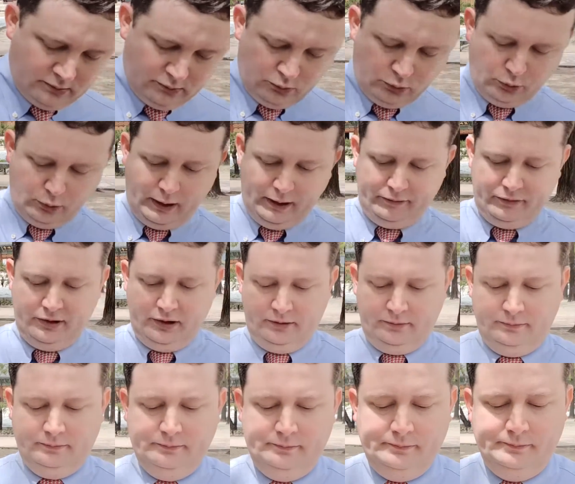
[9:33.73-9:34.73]
What do I have here?
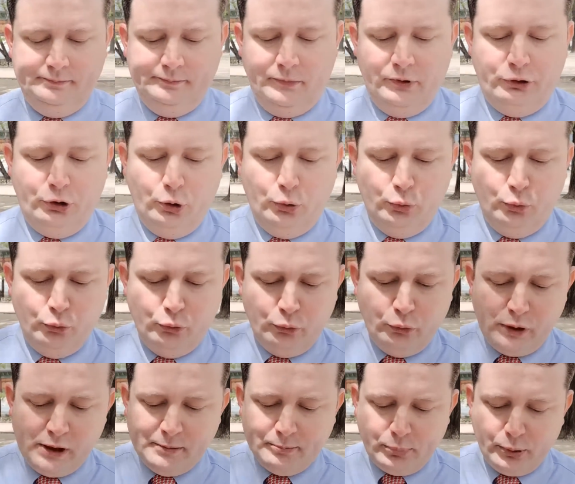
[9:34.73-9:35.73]
So,
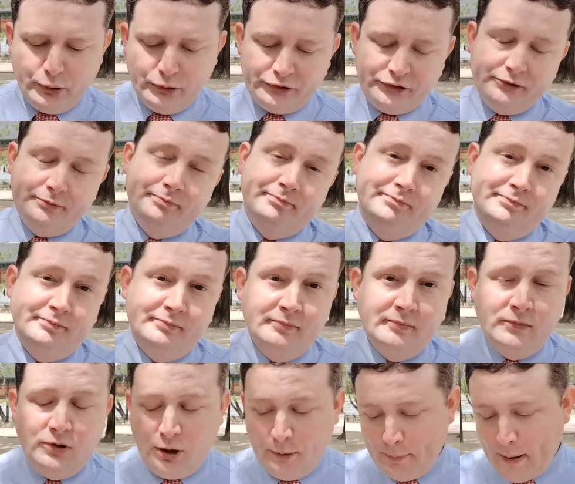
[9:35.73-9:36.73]
reimburse,
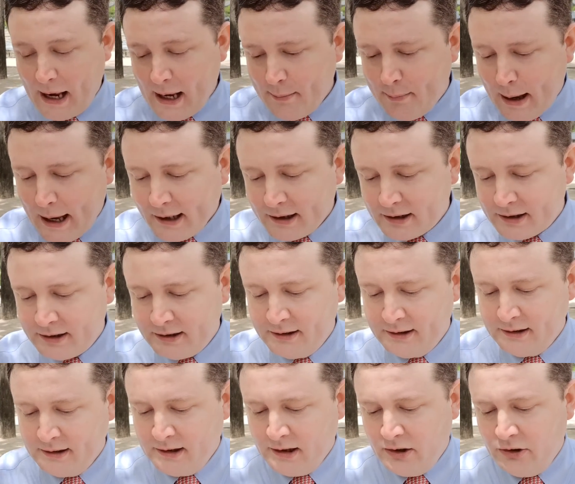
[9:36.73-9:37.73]
to pay back
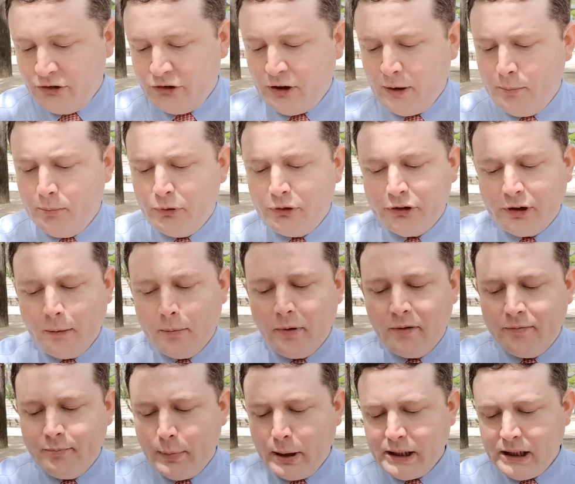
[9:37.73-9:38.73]
some sum
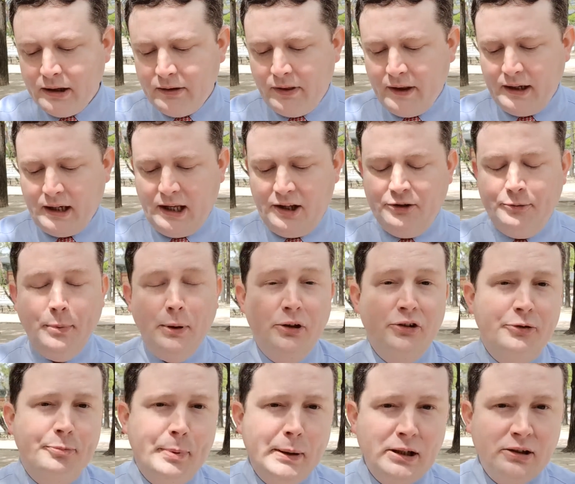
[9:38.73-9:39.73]
of money that has been
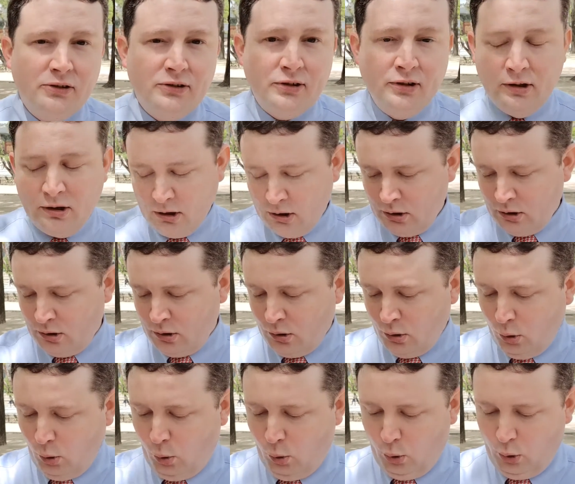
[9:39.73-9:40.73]
spent
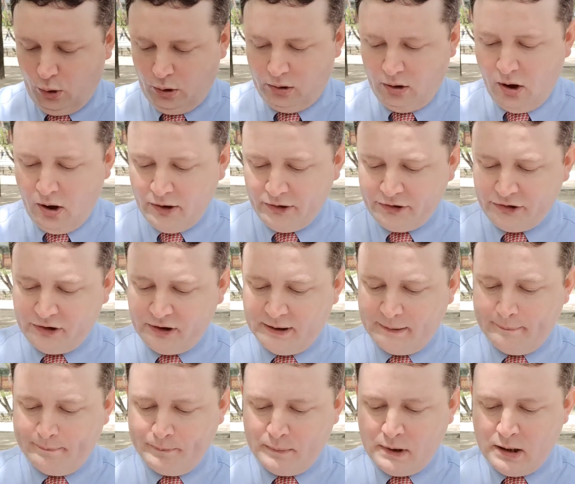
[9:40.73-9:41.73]
or lost.
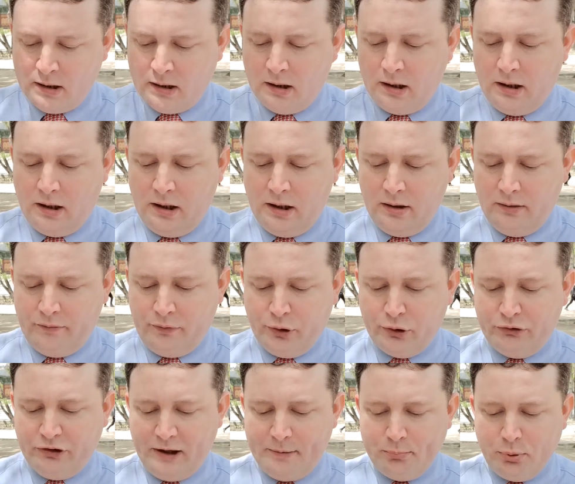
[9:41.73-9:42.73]
For
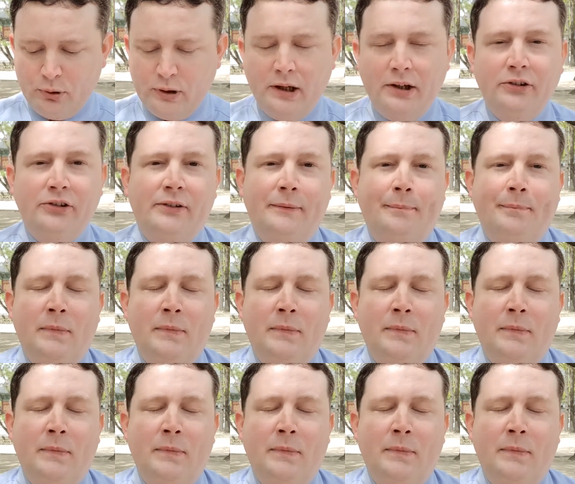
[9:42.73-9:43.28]
example, guys,